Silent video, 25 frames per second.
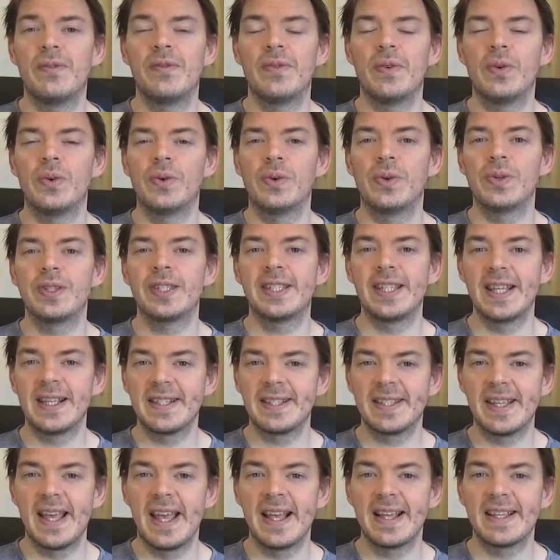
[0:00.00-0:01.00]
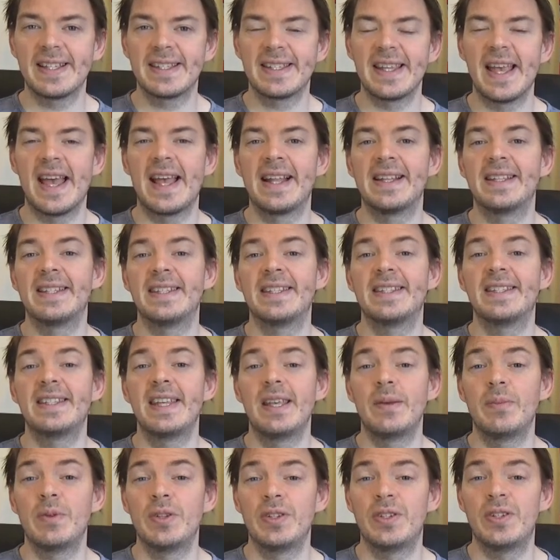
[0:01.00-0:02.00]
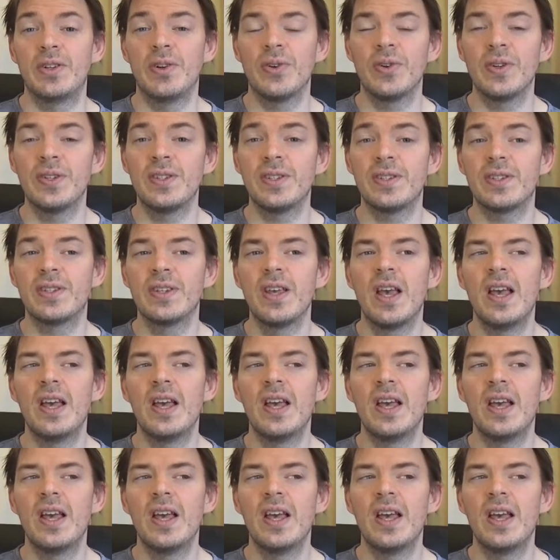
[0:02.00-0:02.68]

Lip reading: for 6x and Team Endurance.